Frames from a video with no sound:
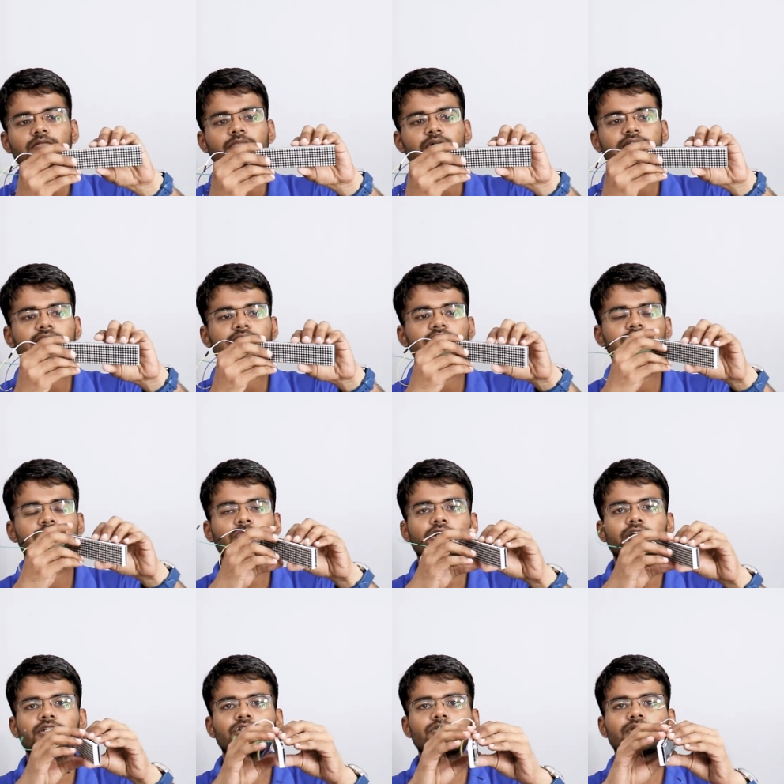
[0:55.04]
but in this
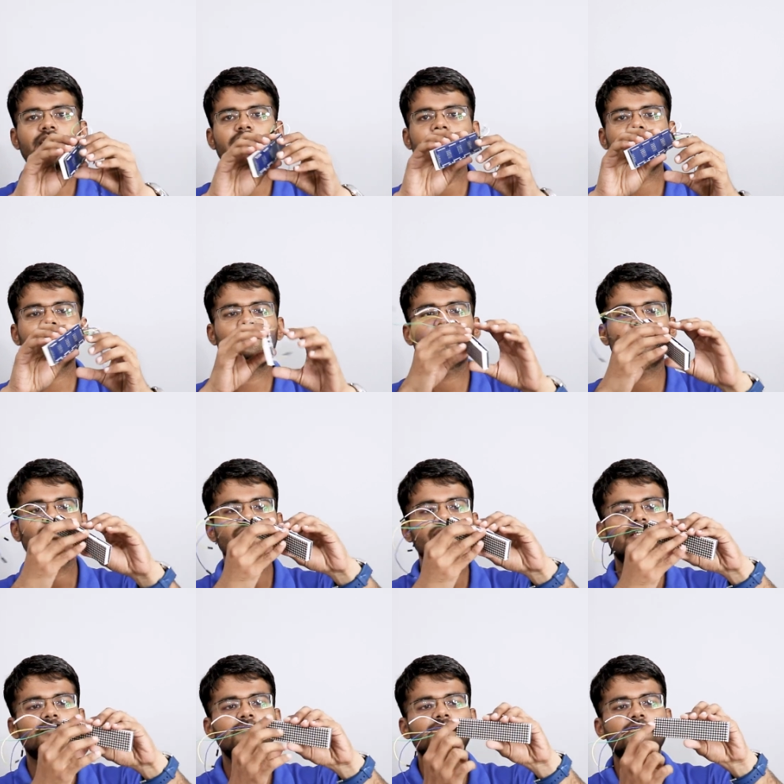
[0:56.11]
module you get 4 of
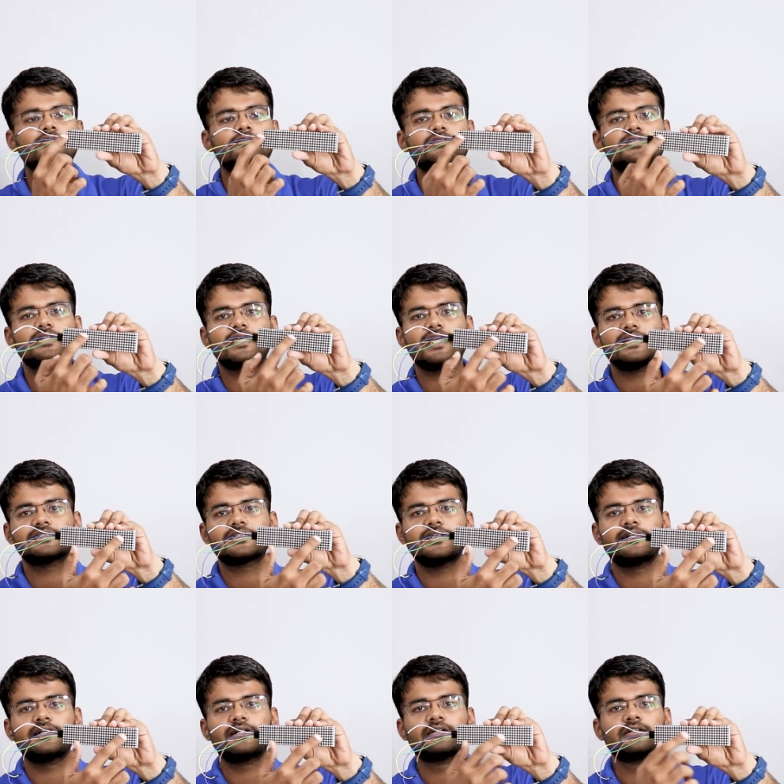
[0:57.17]
them which are
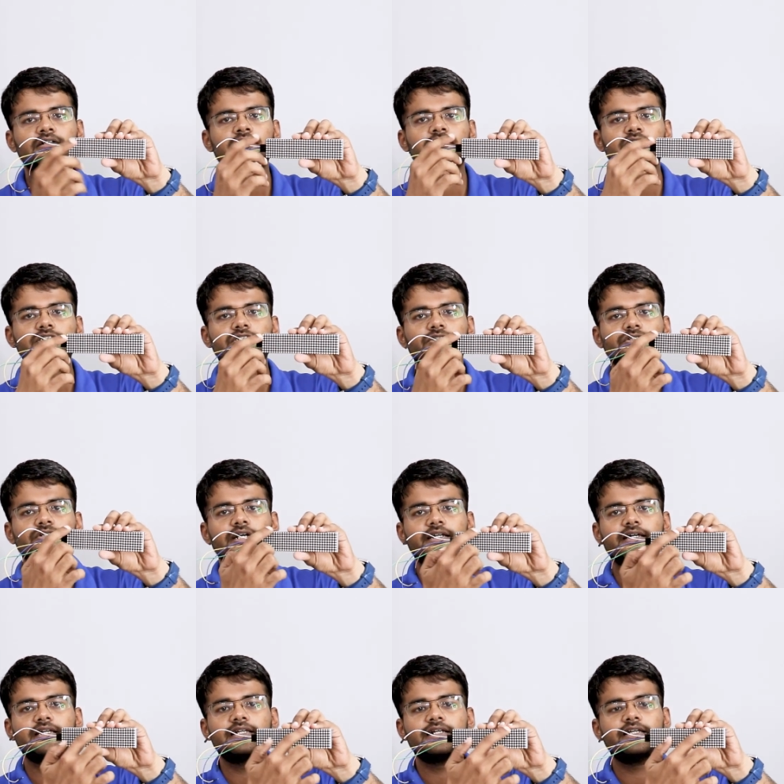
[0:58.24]
cascaded. So you
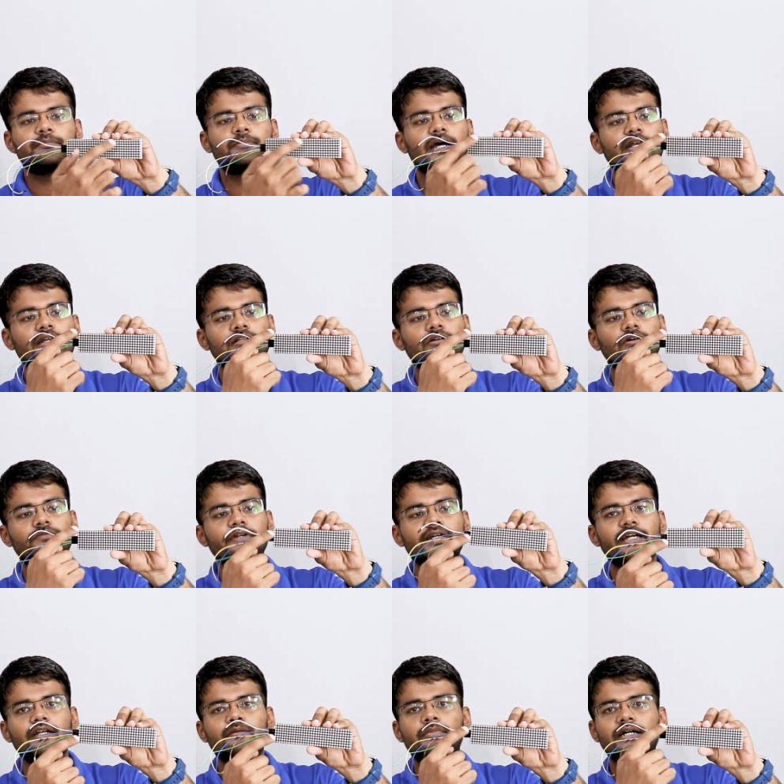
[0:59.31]
get a LED panel of
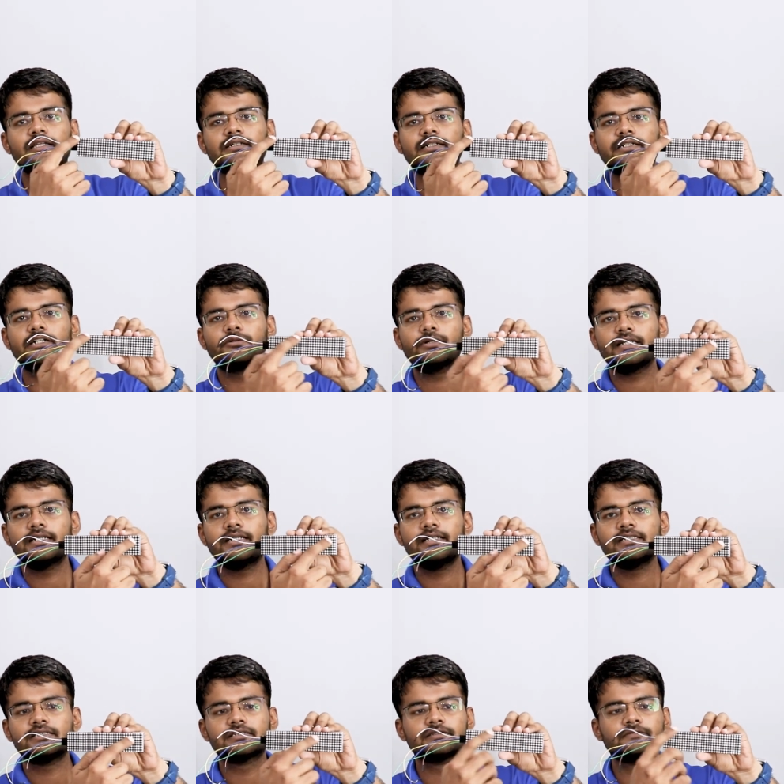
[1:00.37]
8 by 32 LEDs.